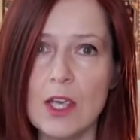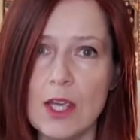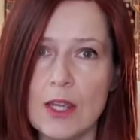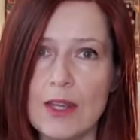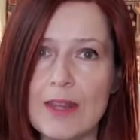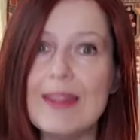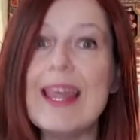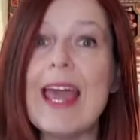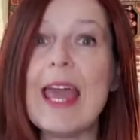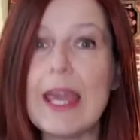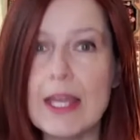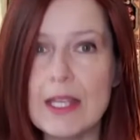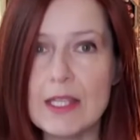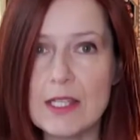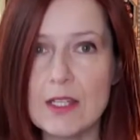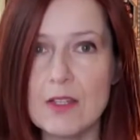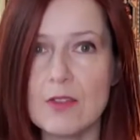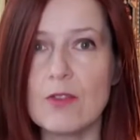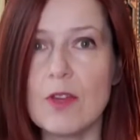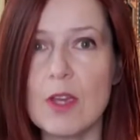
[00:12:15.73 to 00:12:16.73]

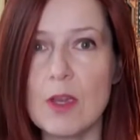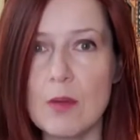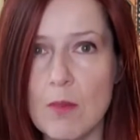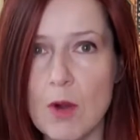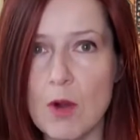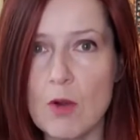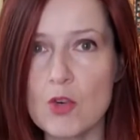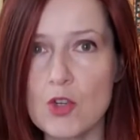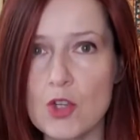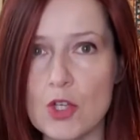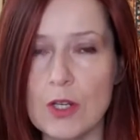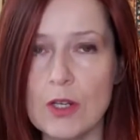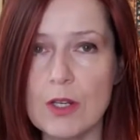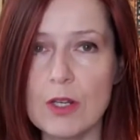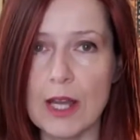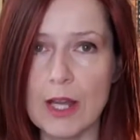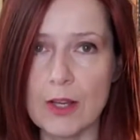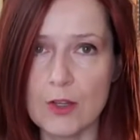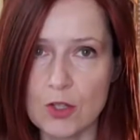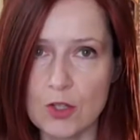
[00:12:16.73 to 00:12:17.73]
negative emotion
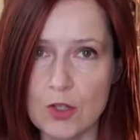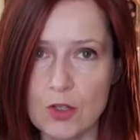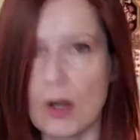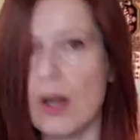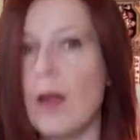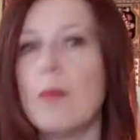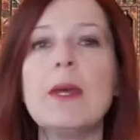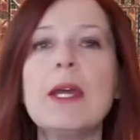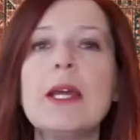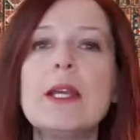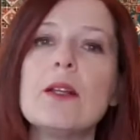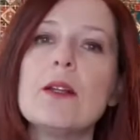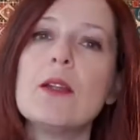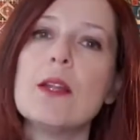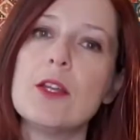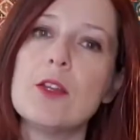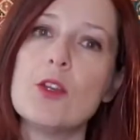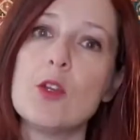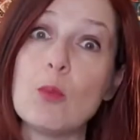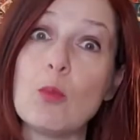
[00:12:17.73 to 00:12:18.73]
that your amygdala
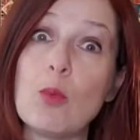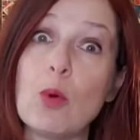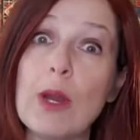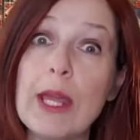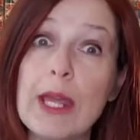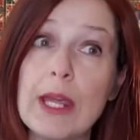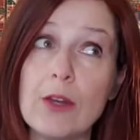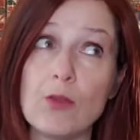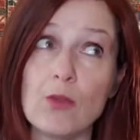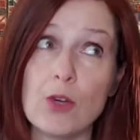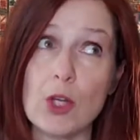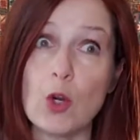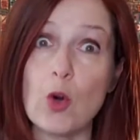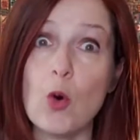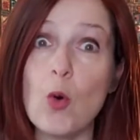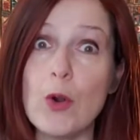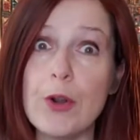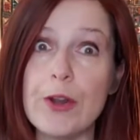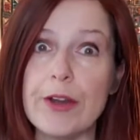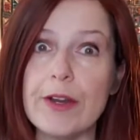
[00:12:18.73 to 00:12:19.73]
in your brain
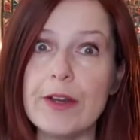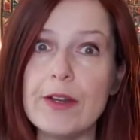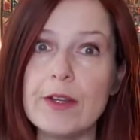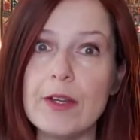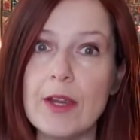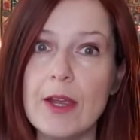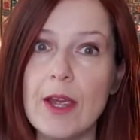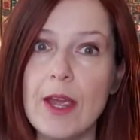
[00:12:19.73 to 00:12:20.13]
recorded,